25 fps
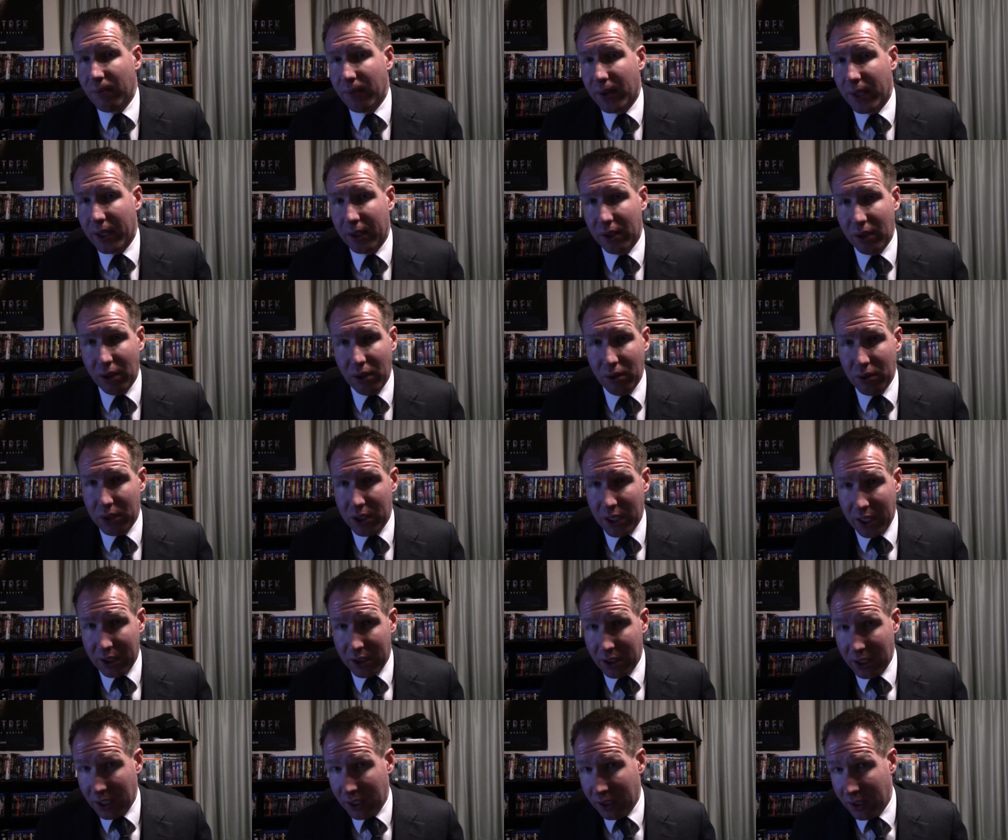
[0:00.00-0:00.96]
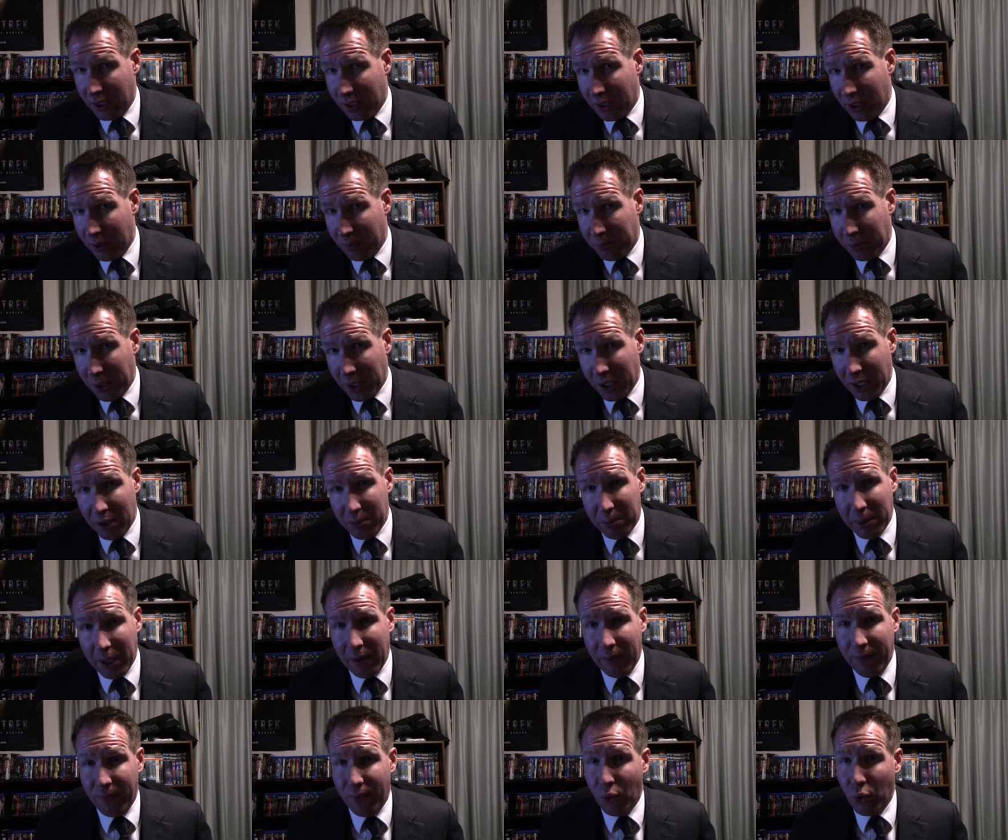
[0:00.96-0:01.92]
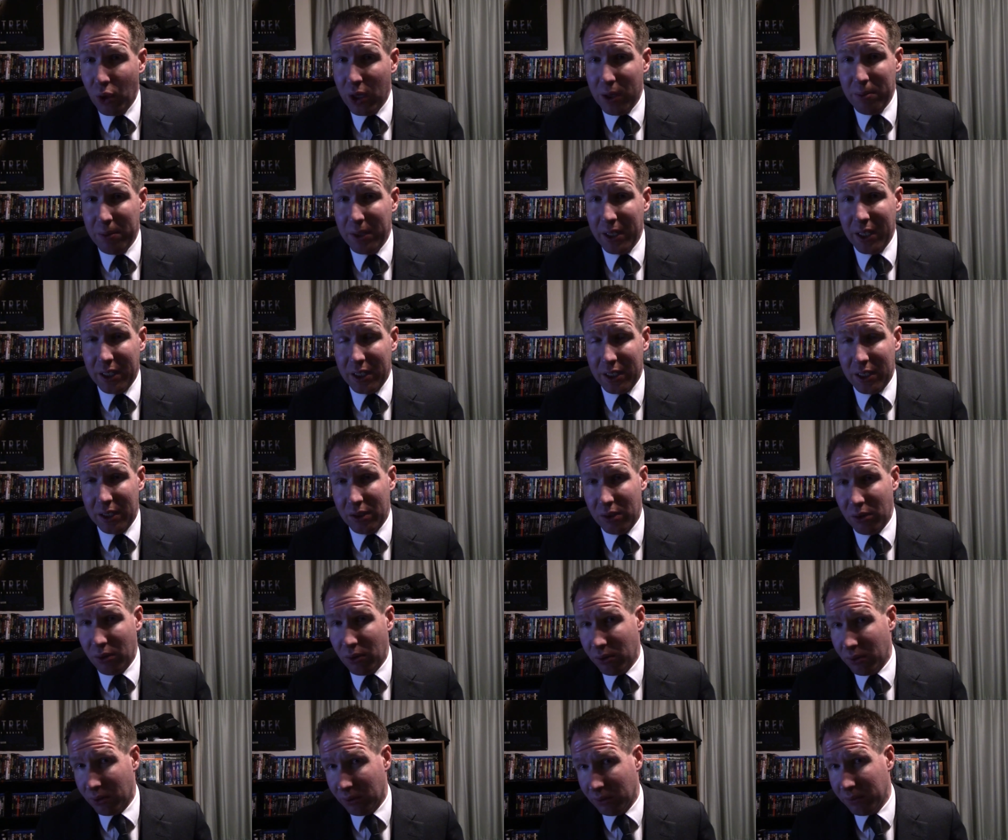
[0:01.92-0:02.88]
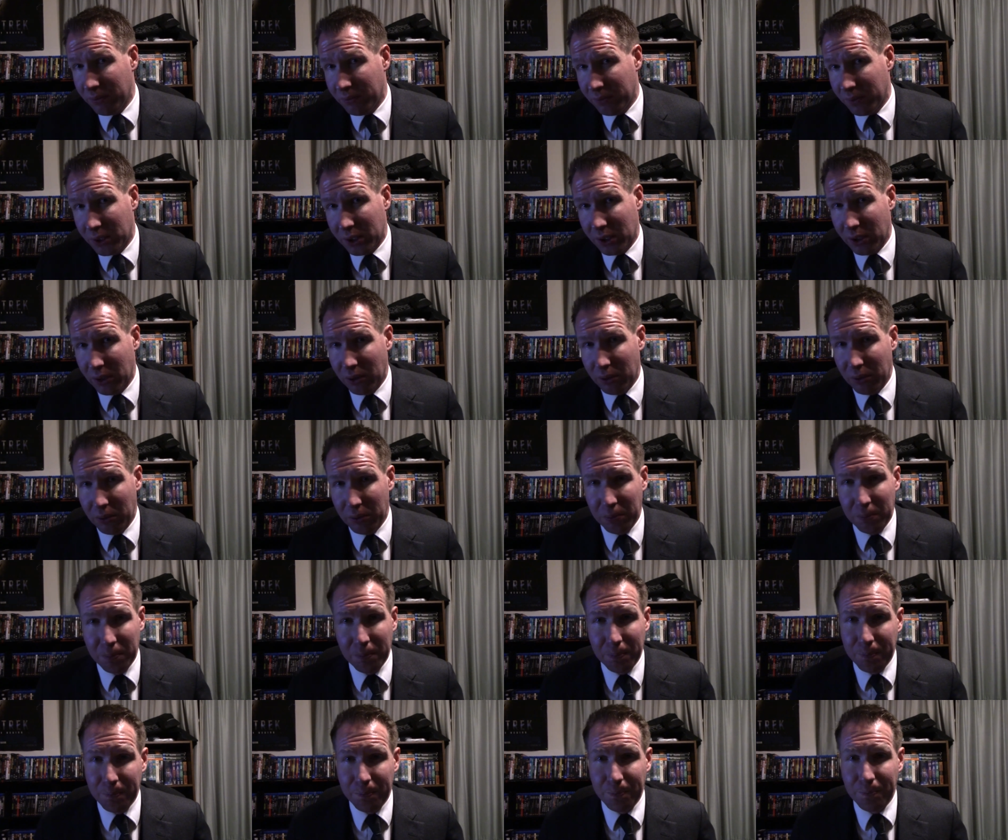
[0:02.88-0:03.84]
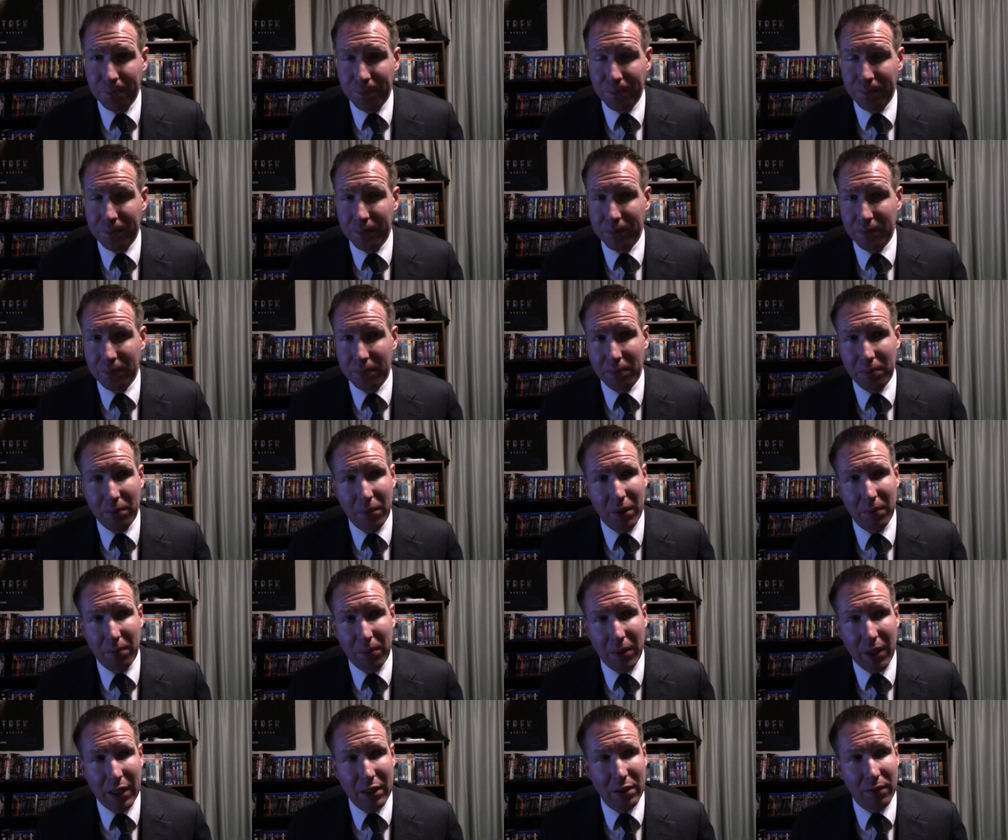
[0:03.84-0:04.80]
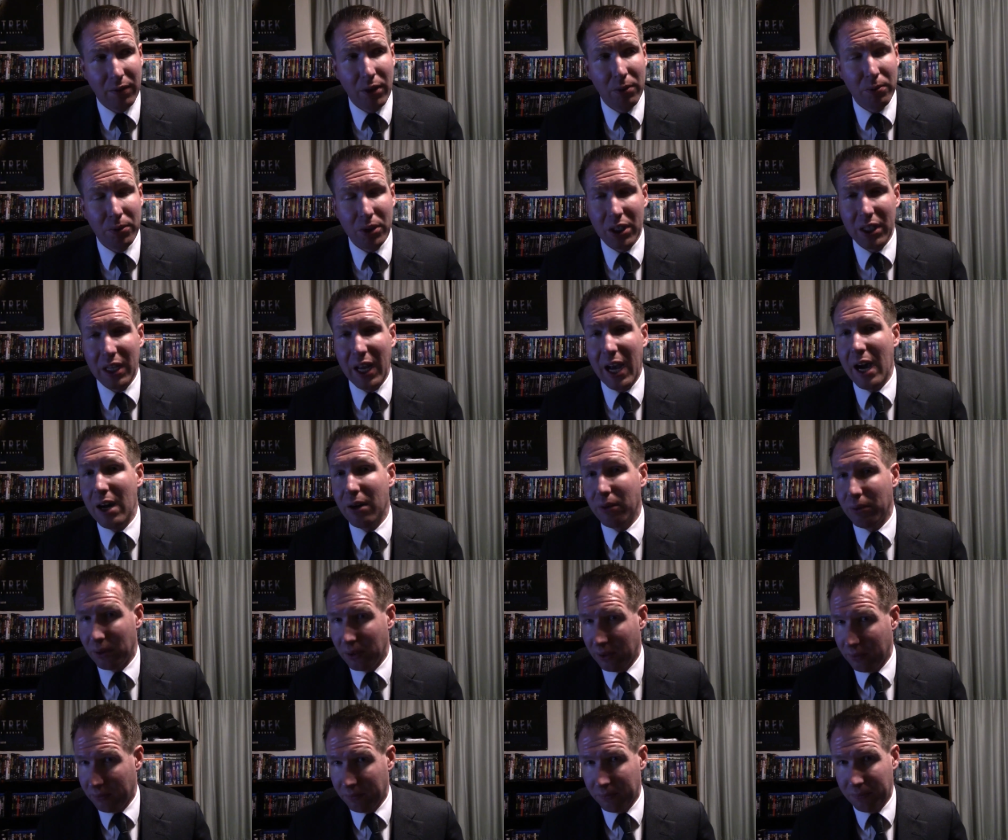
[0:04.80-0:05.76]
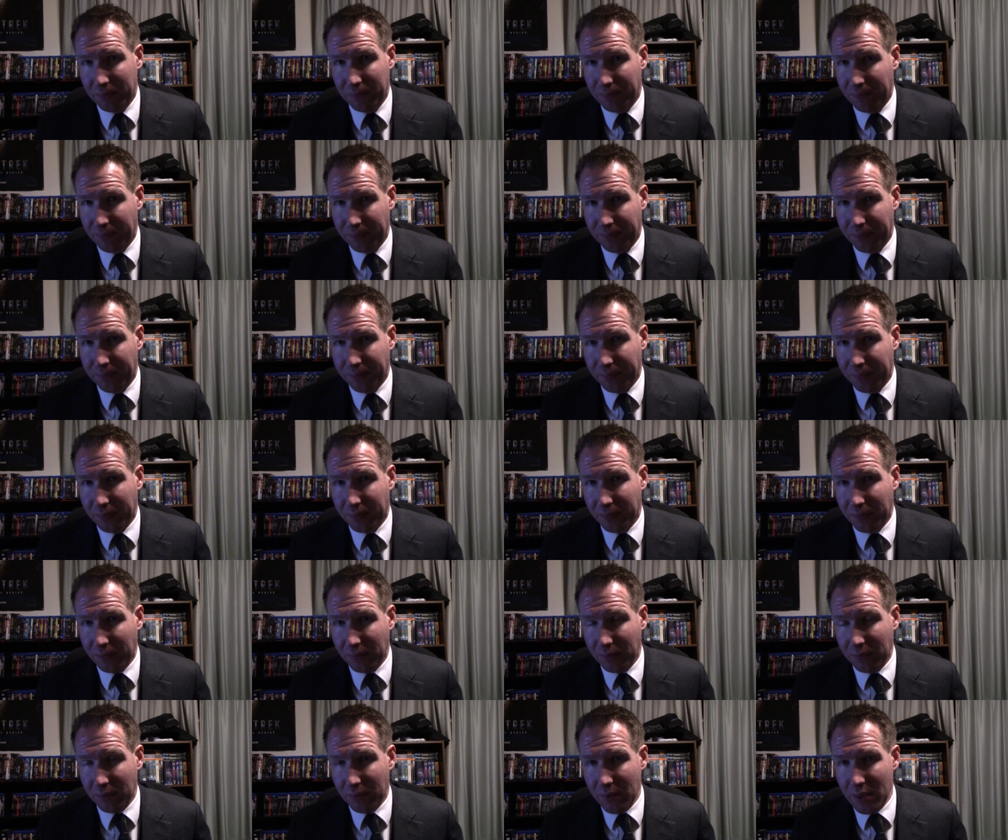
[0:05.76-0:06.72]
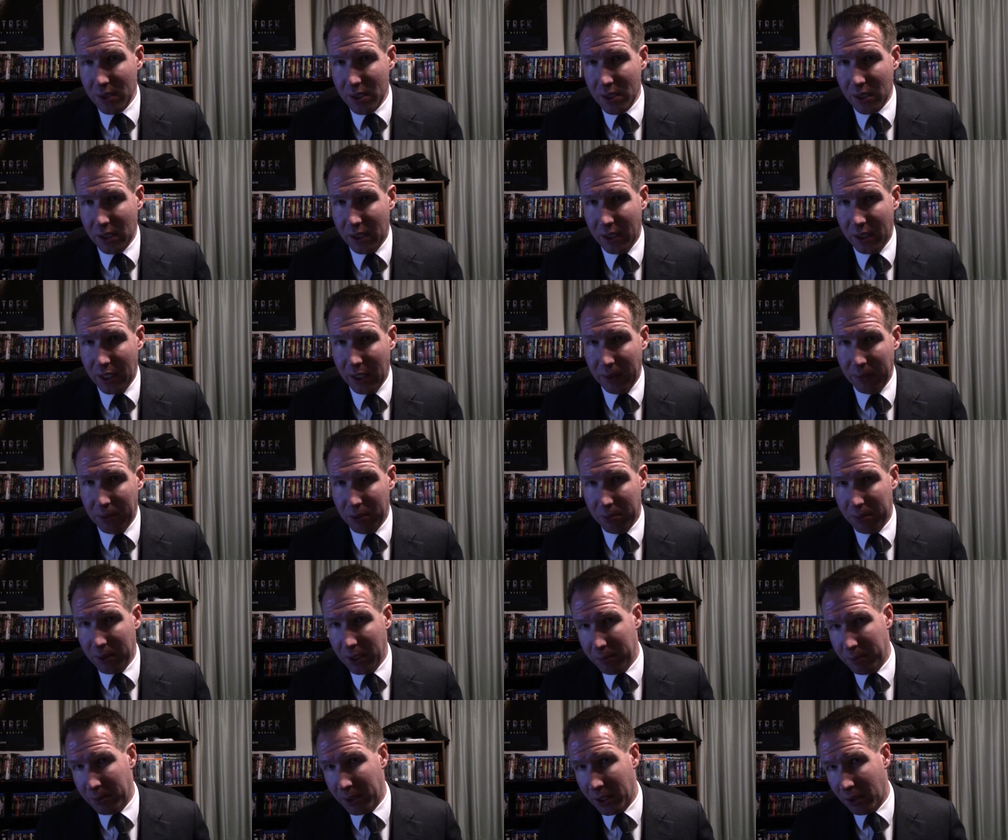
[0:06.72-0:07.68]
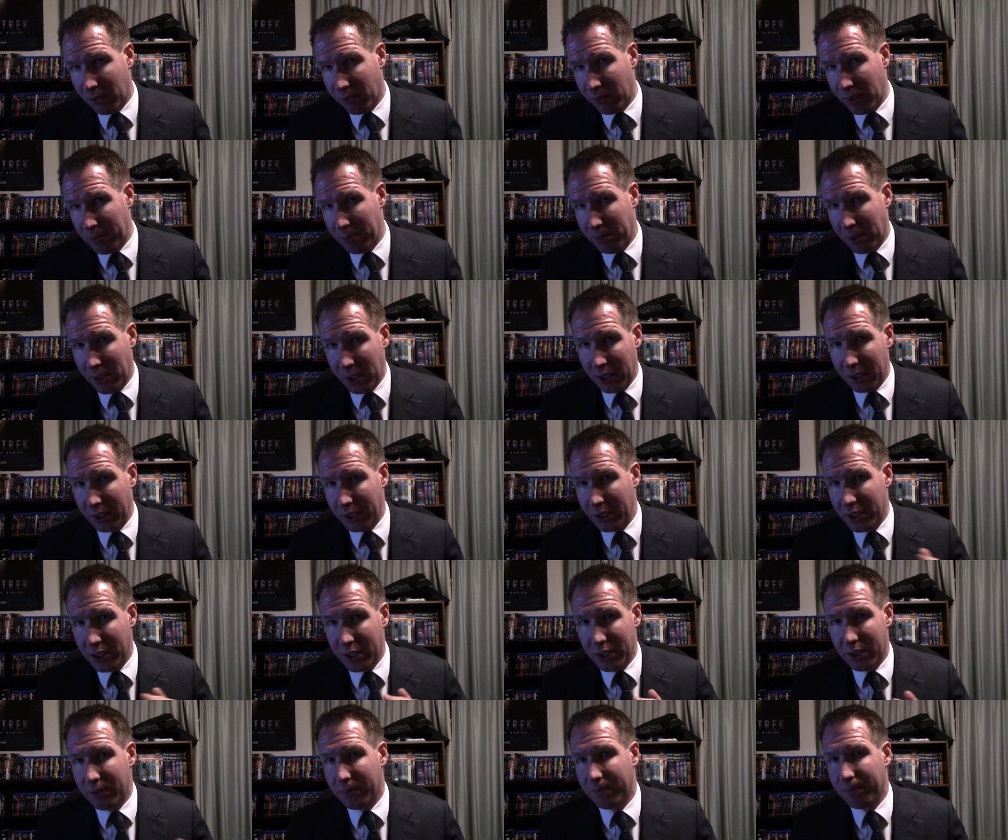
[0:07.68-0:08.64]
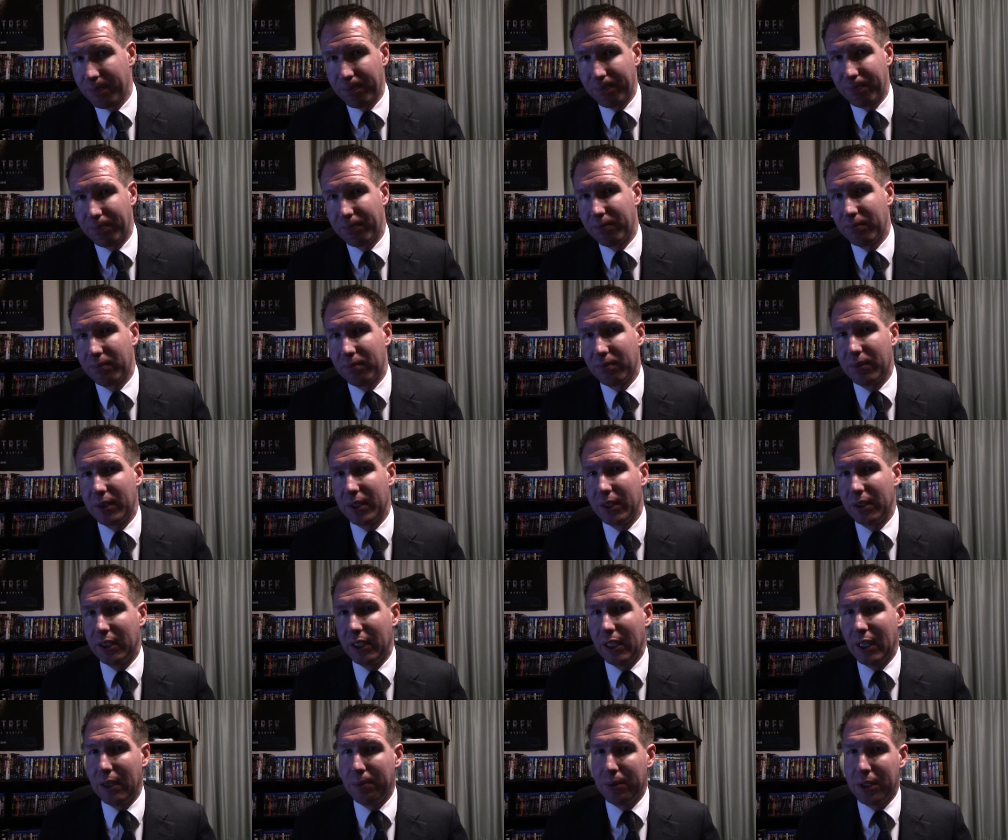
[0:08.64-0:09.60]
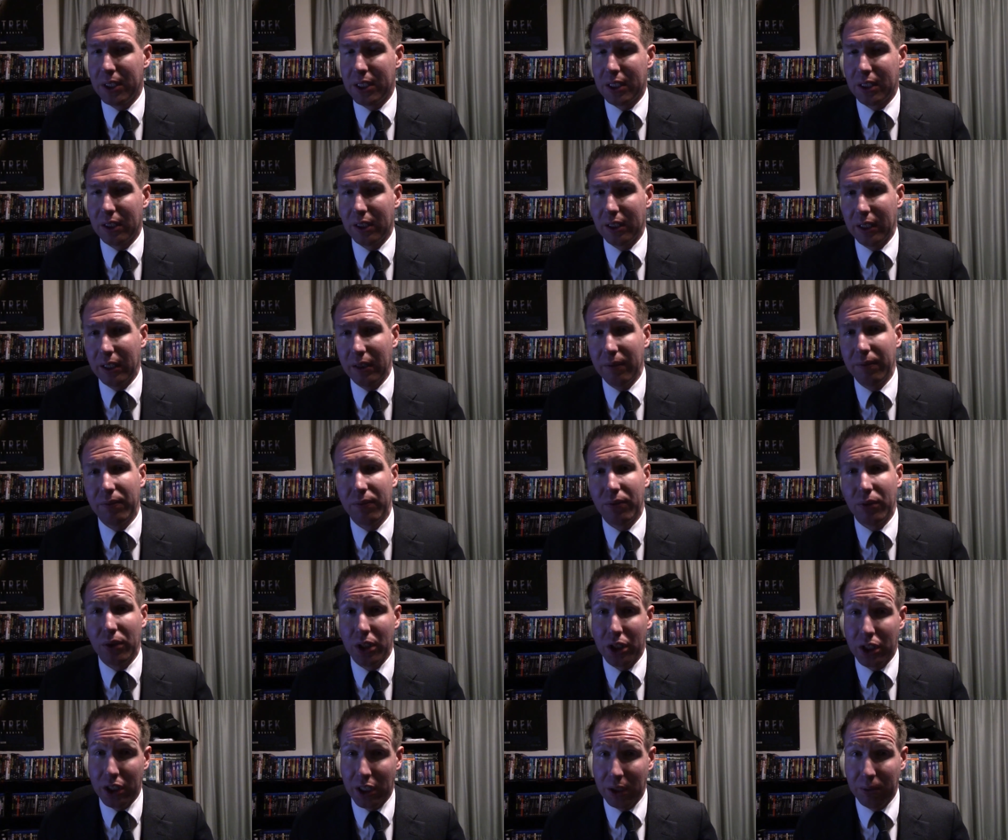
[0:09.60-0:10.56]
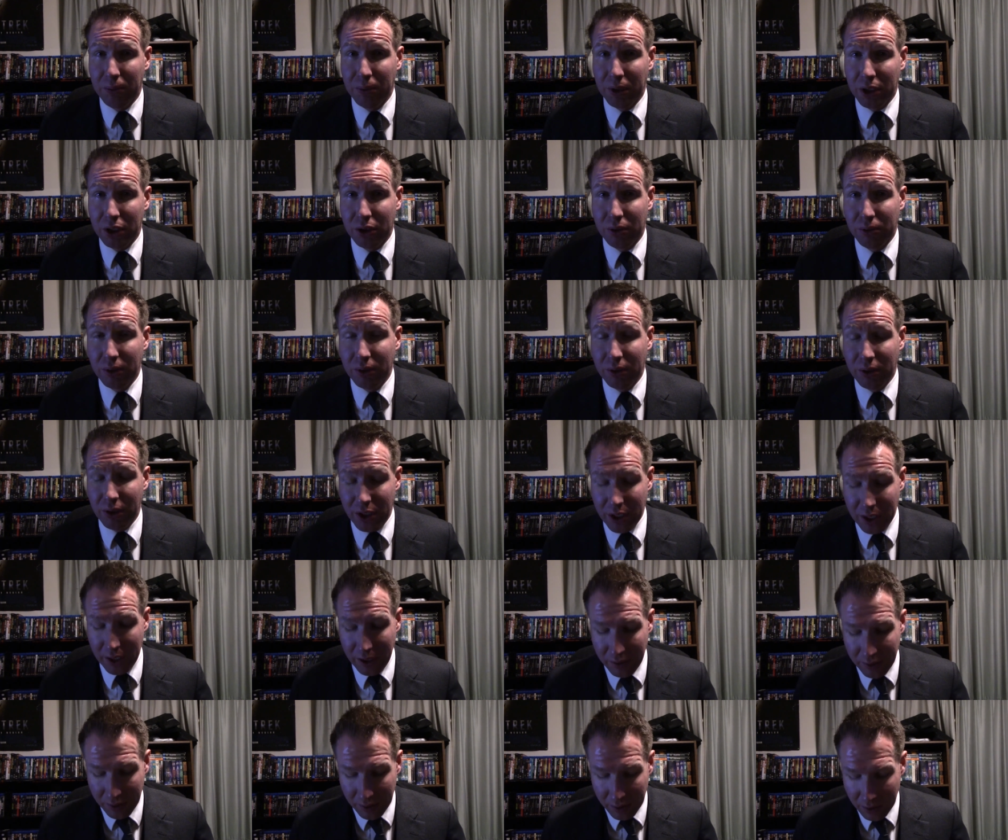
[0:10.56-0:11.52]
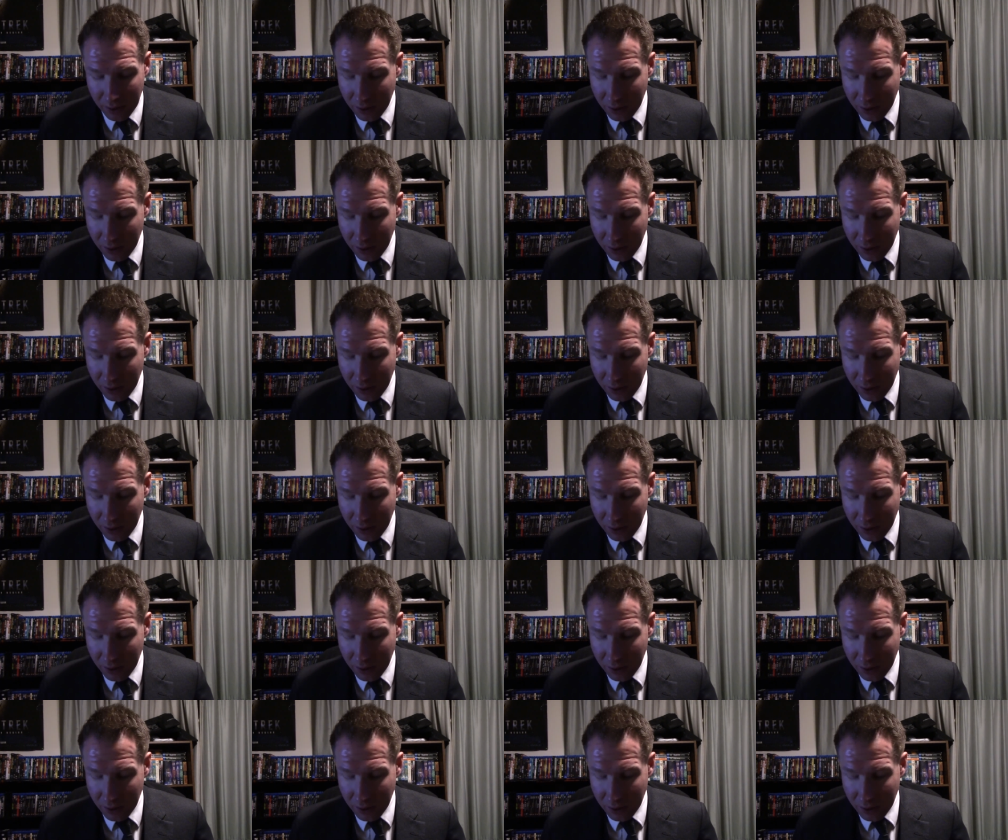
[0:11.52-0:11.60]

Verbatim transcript: And those actually ended up being about 40 minutes in total, so possibly almost an hour. And they were split up in three parts teamlessly, for the John Wick trilogy.